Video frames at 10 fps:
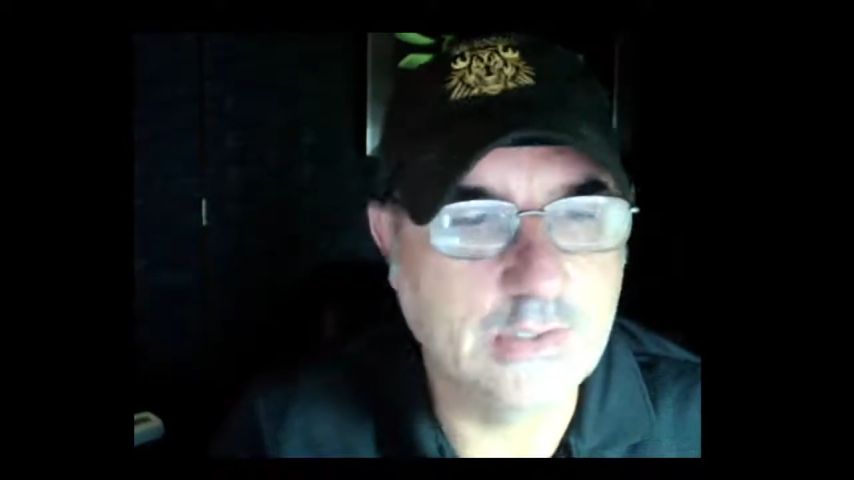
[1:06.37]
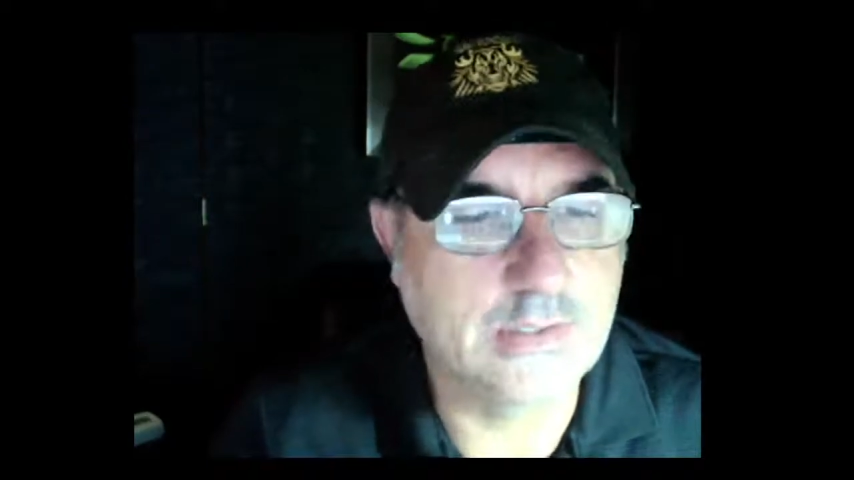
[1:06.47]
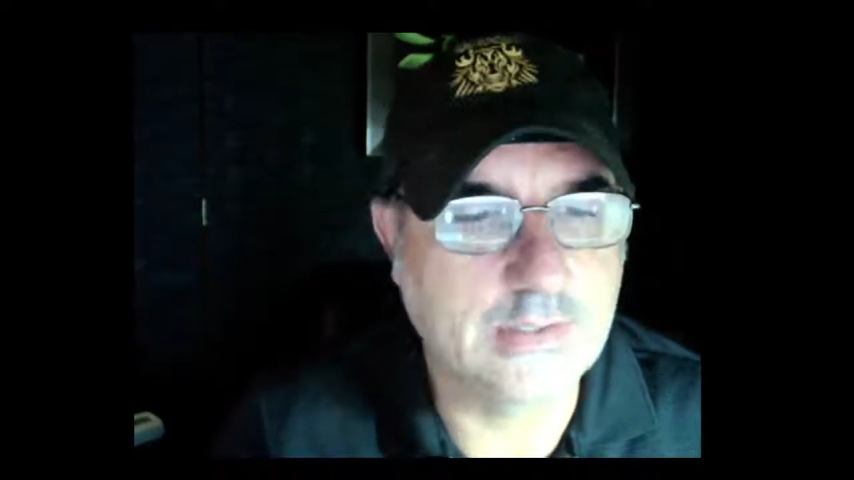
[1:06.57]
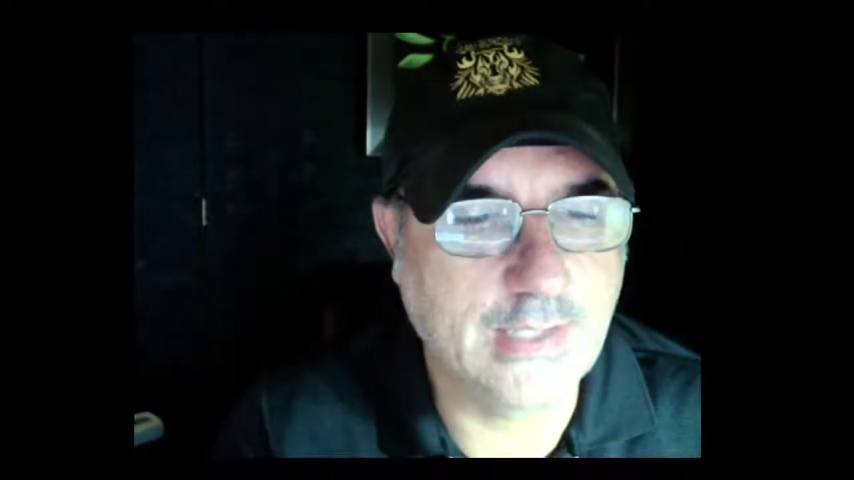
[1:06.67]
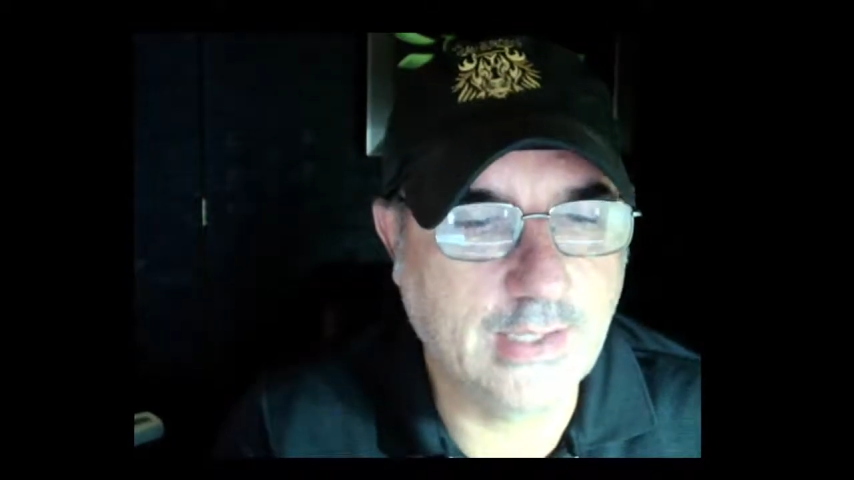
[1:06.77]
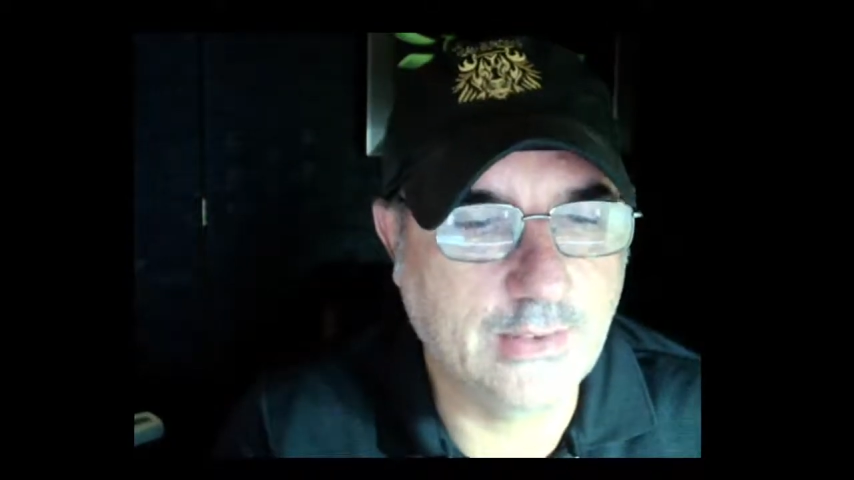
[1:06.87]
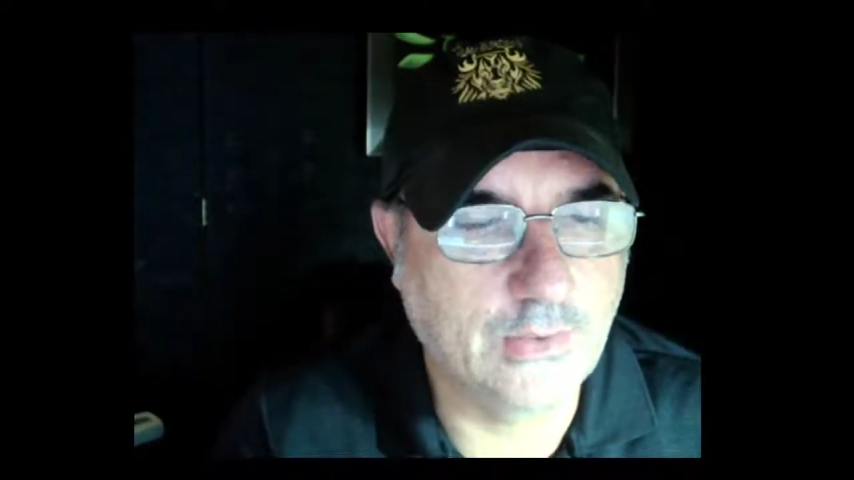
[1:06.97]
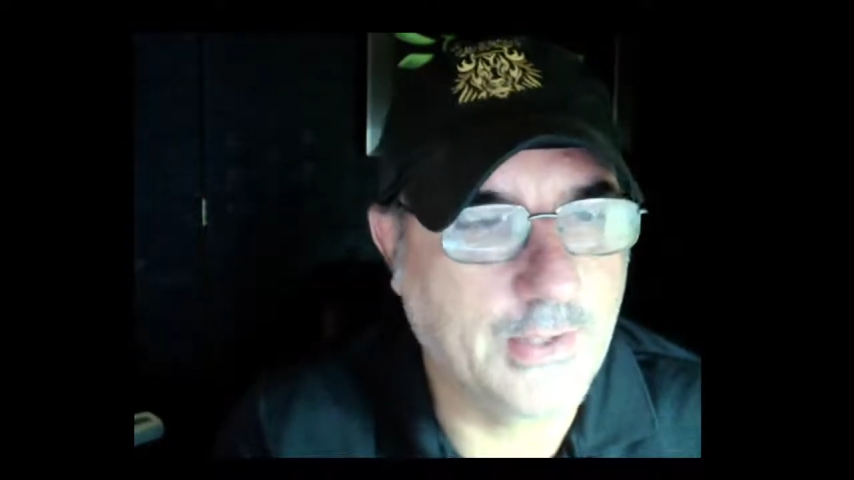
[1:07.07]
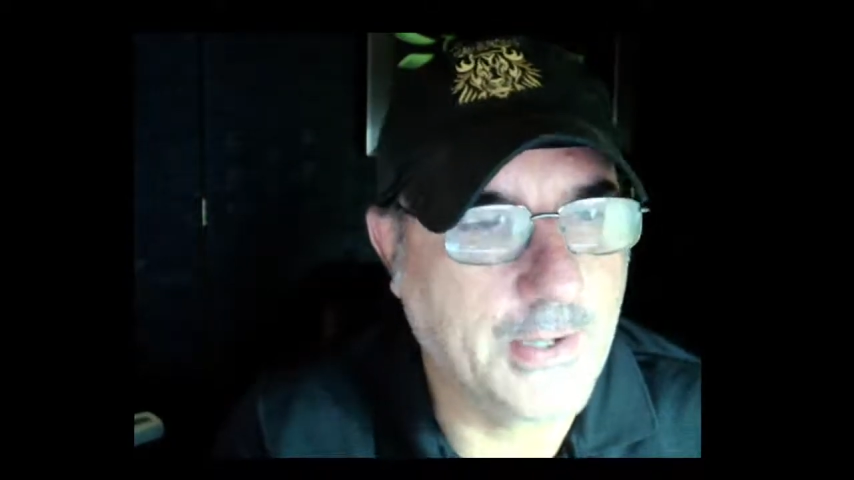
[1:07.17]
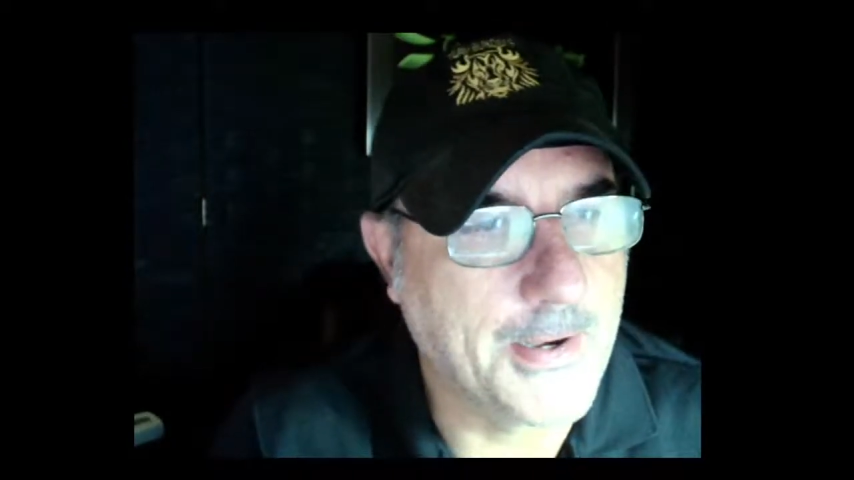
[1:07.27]

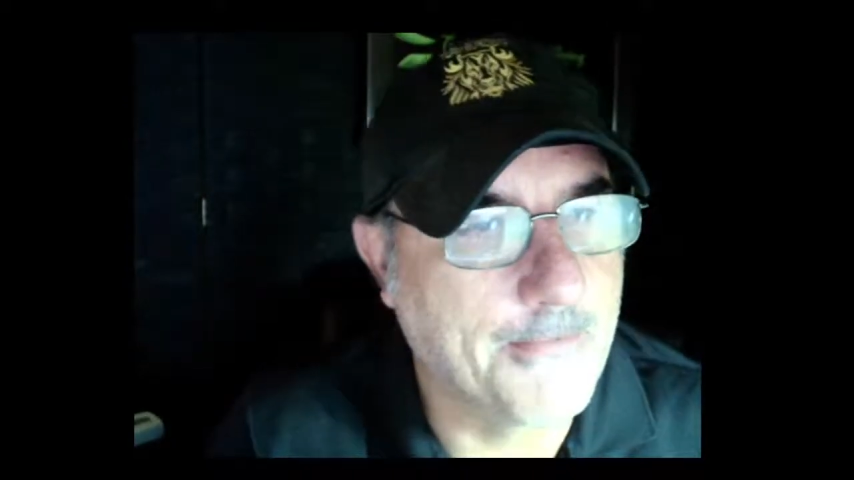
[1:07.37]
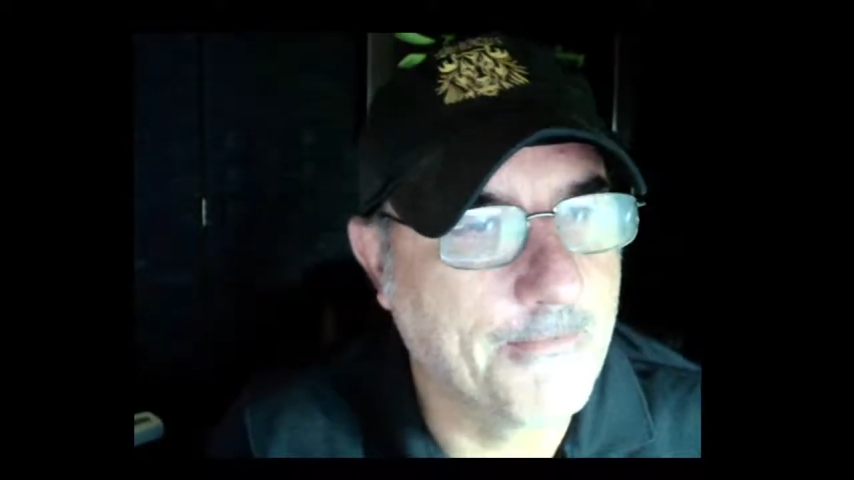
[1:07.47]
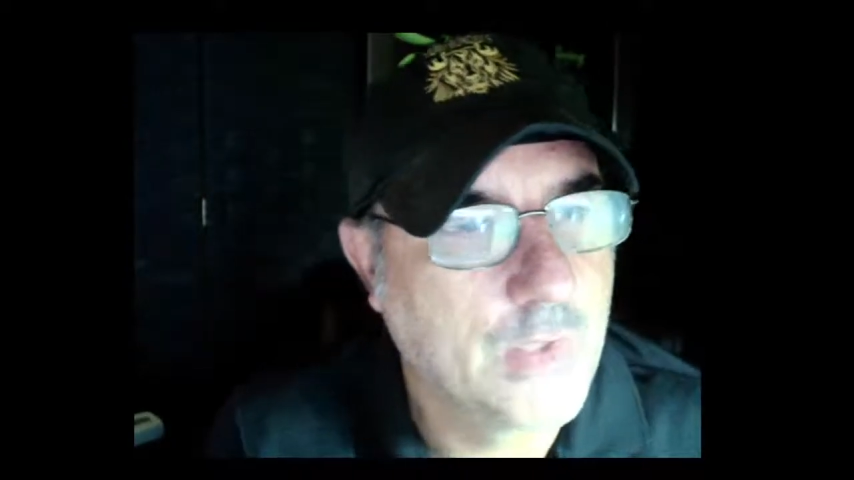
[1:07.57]
societal